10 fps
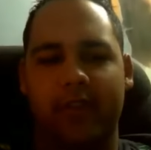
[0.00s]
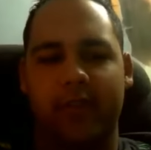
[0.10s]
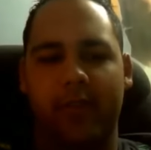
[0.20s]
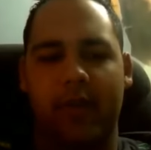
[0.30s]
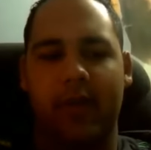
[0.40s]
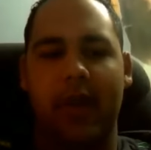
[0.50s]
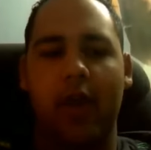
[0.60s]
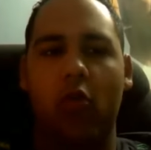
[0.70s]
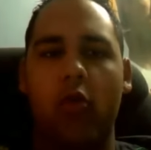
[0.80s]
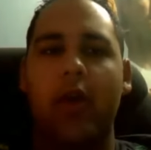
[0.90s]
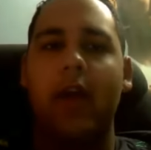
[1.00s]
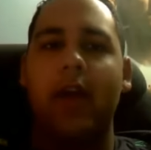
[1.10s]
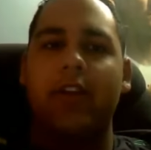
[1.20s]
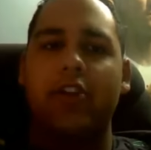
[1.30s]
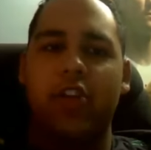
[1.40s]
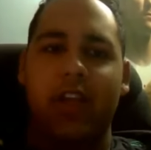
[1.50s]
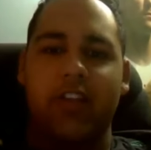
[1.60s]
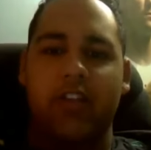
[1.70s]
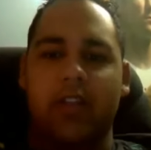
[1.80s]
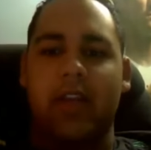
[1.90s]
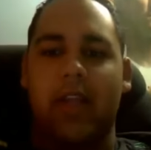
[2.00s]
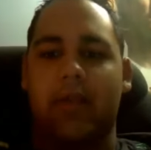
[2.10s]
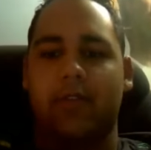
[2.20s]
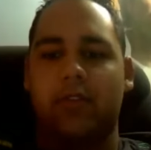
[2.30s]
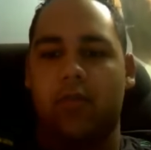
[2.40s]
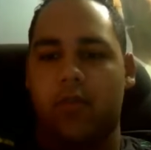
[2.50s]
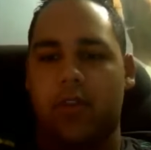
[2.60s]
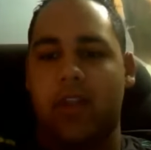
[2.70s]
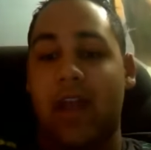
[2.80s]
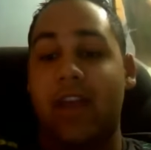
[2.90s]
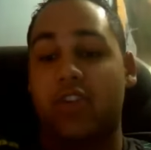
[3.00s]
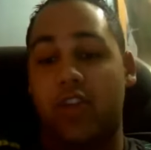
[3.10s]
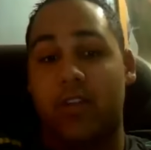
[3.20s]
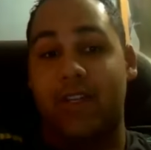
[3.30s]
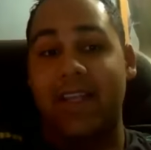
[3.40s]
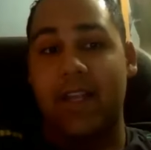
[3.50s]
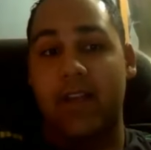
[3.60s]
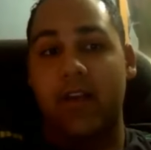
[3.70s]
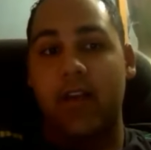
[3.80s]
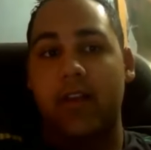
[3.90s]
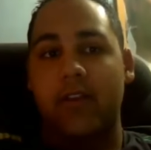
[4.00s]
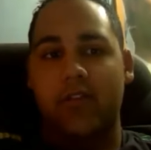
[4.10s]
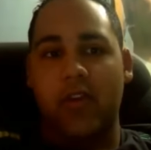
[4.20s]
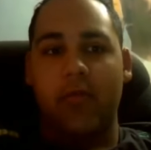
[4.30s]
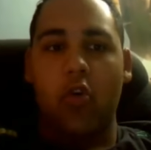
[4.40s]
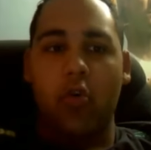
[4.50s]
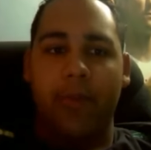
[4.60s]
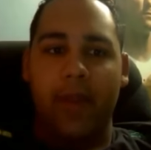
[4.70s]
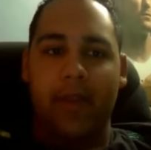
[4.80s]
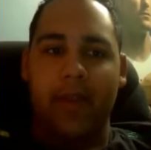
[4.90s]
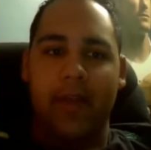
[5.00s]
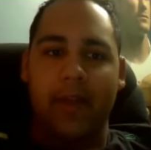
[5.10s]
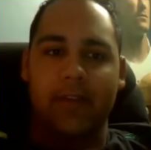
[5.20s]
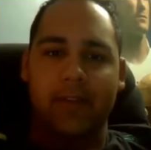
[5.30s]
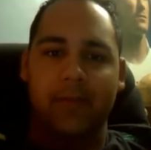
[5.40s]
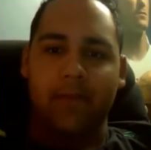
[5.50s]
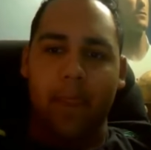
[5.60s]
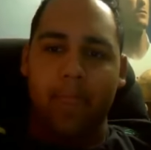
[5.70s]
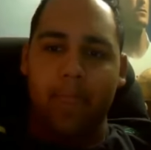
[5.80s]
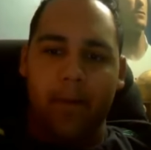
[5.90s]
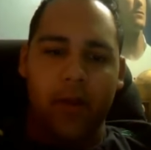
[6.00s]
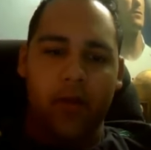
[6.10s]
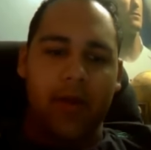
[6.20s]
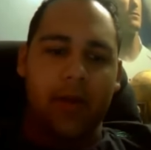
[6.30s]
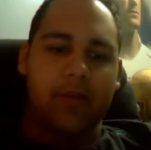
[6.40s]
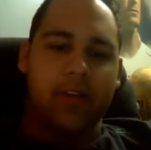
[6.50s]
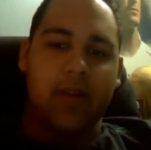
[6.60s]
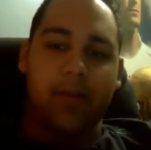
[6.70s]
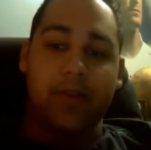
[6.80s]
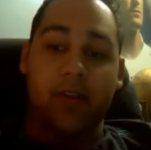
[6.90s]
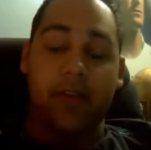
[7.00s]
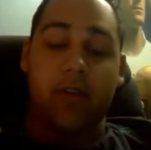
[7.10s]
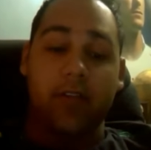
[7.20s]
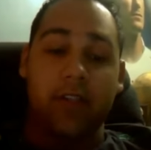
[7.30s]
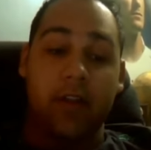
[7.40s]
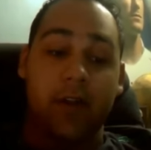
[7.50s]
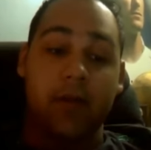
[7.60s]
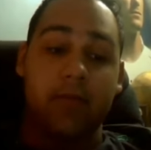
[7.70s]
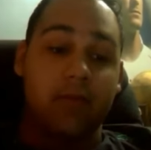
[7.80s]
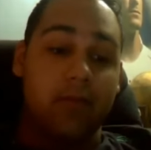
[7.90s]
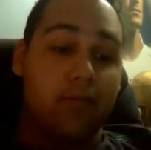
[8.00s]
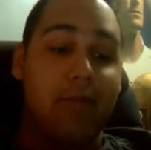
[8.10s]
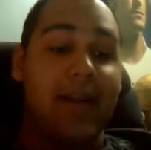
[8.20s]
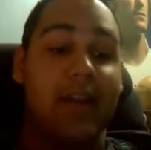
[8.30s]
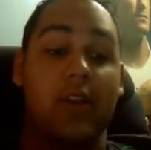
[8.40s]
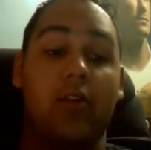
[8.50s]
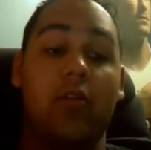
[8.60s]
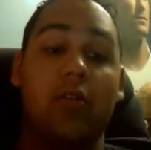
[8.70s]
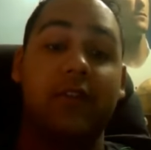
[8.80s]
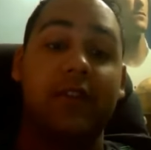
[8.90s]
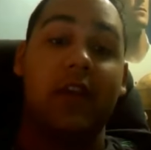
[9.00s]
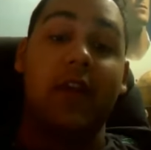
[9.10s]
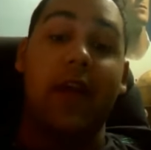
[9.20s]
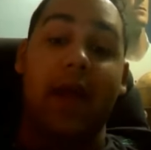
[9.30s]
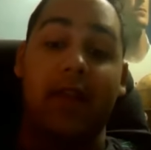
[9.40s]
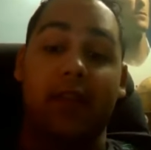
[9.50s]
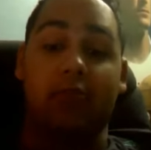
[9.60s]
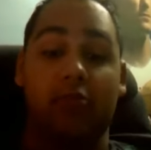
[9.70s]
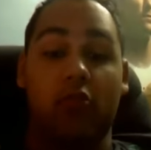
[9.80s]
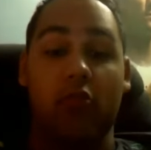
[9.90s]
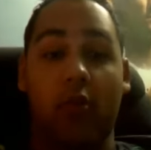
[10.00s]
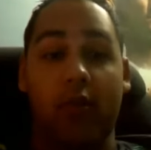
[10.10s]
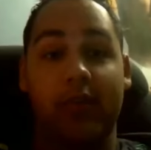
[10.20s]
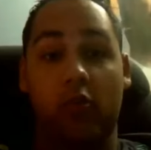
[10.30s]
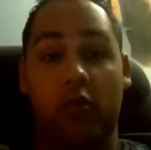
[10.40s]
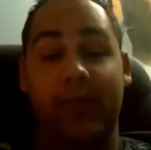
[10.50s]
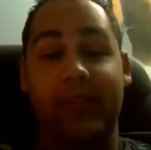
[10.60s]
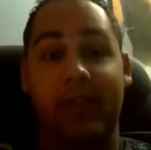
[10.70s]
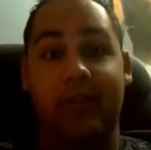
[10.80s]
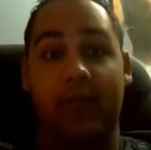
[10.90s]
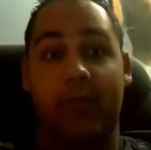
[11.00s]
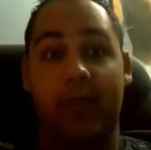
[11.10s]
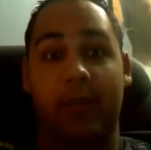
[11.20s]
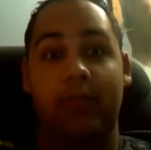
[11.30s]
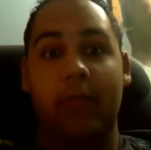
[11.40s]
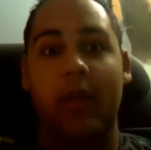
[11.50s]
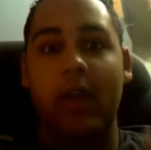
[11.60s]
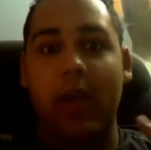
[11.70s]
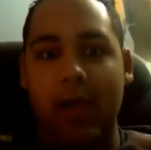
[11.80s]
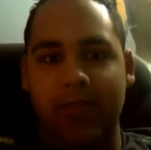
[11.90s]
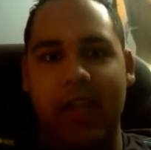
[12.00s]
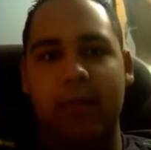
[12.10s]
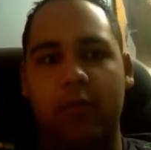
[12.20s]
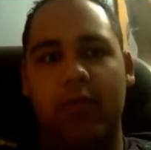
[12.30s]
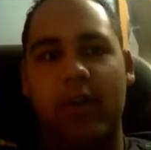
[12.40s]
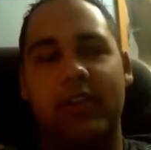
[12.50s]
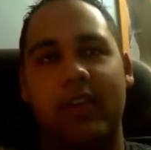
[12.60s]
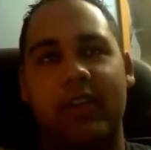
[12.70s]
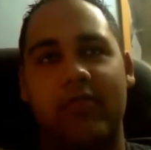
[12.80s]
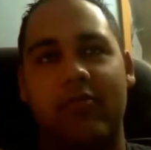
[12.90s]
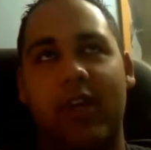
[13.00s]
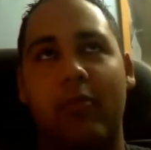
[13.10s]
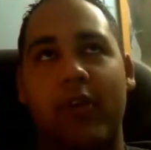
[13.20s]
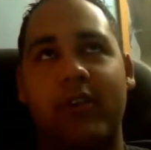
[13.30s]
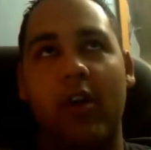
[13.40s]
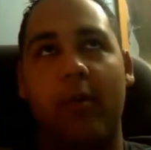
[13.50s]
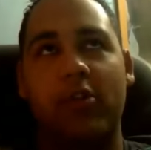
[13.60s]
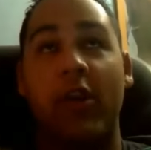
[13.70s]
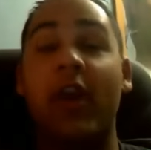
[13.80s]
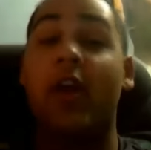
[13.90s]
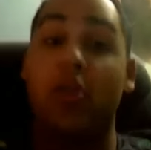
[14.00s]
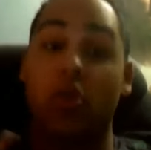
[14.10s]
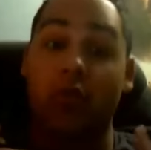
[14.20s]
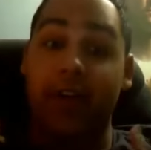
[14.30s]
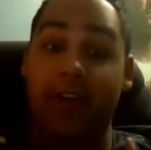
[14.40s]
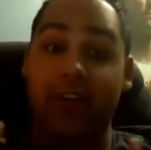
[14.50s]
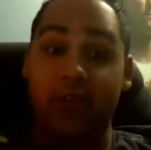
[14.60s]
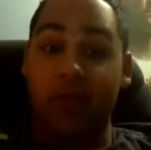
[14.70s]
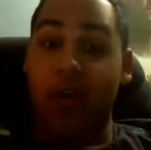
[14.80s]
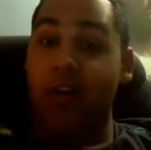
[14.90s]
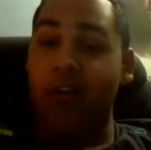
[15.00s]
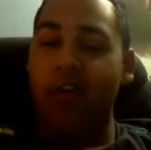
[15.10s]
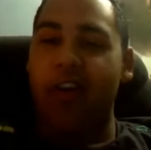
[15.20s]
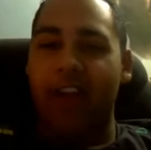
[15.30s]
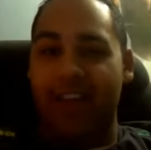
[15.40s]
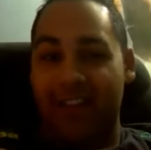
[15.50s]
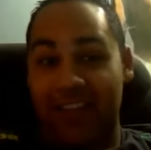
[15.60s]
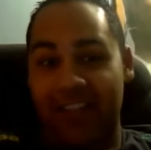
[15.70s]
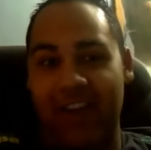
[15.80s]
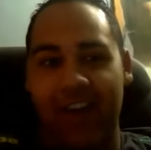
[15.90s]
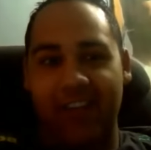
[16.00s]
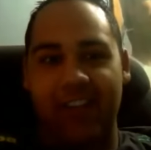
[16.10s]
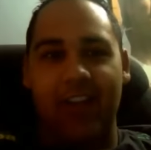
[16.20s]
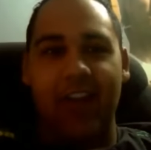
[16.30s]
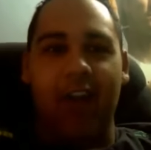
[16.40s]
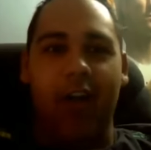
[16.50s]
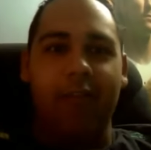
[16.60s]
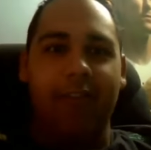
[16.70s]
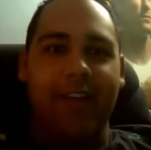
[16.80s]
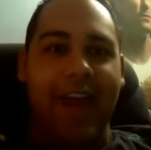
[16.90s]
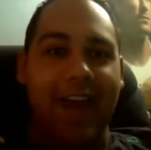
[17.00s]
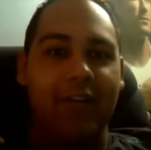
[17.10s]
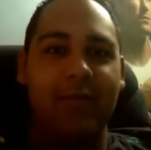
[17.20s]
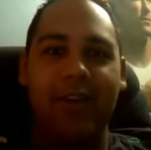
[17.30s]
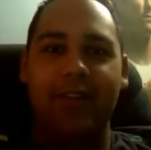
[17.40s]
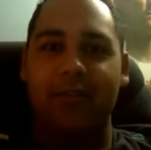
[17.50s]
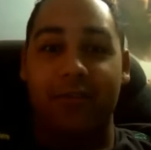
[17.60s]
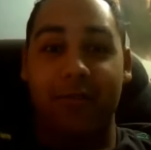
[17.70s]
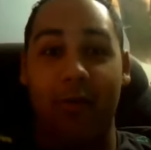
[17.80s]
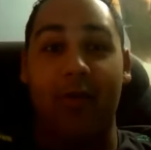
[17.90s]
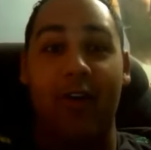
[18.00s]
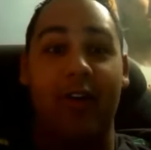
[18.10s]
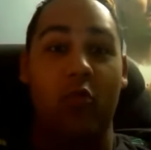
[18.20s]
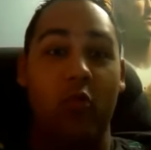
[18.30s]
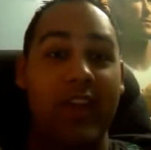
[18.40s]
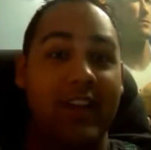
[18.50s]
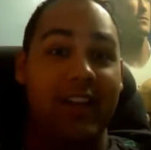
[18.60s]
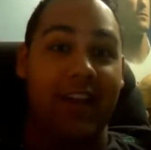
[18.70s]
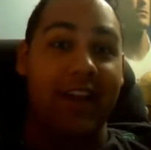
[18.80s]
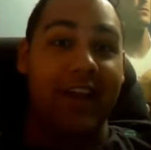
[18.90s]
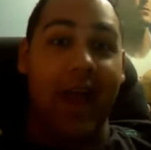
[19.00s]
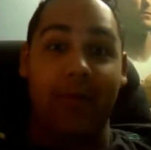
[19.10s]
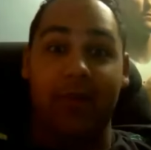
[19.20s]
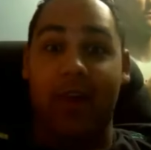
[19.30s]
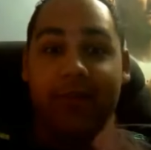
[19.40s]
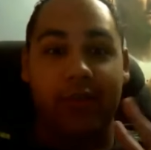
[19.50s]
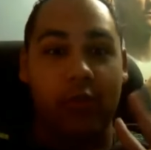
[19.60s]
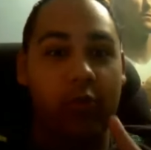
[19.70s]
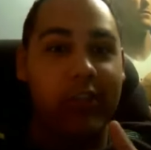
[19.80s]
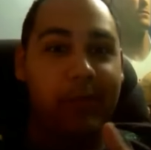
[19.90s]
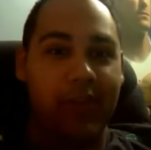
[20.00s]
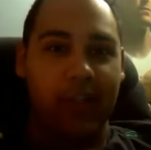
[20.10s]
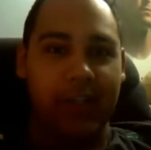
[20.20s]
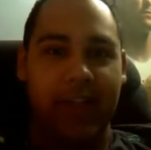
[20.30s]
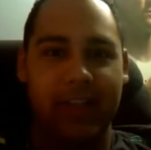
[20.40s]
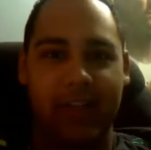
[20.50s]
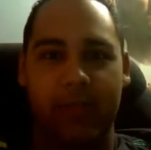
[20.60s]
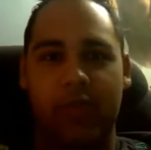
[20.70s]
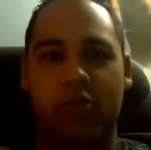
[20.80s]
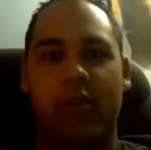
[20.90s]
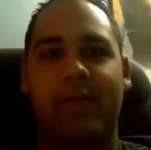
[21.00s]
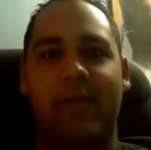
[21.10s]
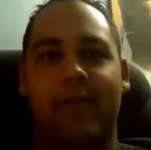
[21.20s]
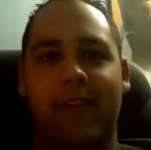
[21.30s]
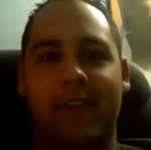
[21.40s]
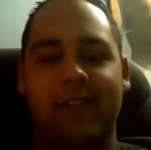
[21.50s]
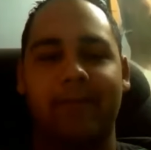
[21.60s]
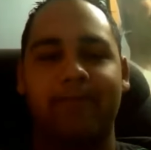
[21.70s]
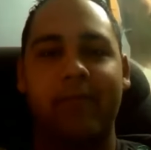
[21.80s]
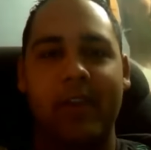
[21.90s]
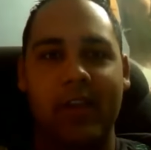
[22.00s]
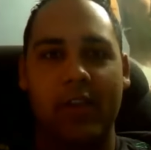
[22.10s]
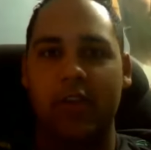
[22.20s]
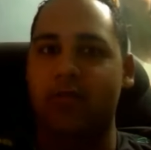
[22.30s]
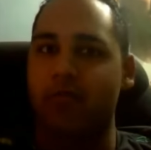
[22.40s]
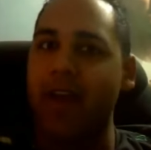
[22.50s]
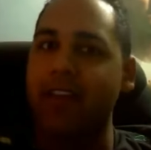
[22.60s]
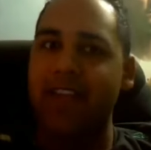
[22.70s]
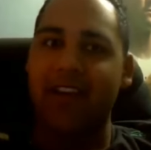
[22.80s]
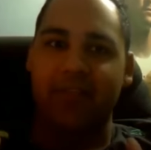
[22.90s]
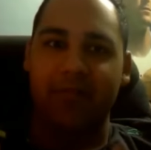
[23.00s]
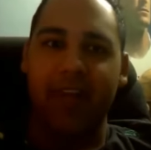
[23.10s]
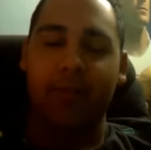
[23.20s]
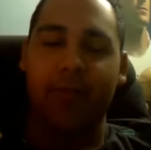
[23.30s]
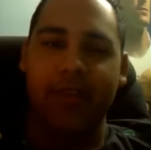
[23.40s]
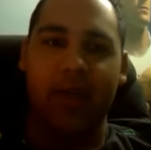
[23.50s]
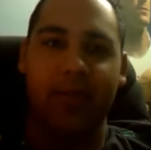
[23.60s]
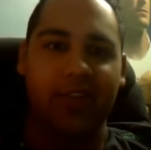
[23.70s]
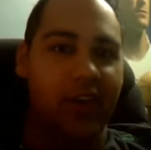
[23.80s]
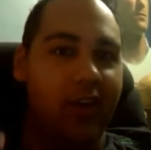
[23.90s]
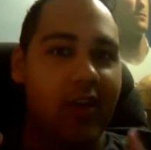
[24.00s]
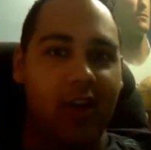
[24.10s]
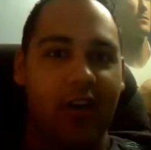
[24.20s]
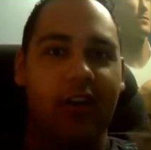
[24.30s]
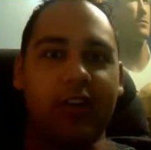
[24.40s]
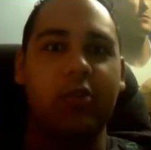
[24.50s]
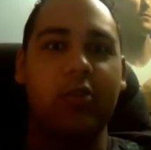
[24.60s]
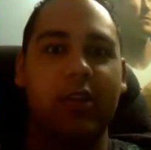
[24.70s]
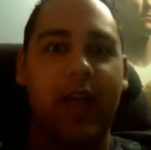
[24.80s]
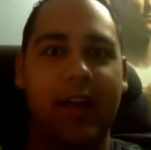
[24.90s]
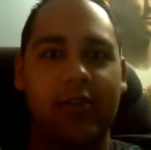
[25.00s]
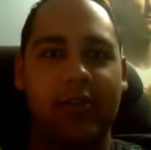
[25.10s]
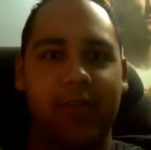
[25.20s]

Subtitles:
but now changed the name to the National League. So I'm hoping that he'll be able to stamp his authority there, bang in the goals, and the rewards will be seen from there. I'm Simon Preston. This is Reggae Boys Commentary. Don't forget, tomorrow is the start of Caribbean Football Weekly. I'm going to have two special guests that will be joining me for this session right here on Reggae Boys Commentary on the Google Hangouts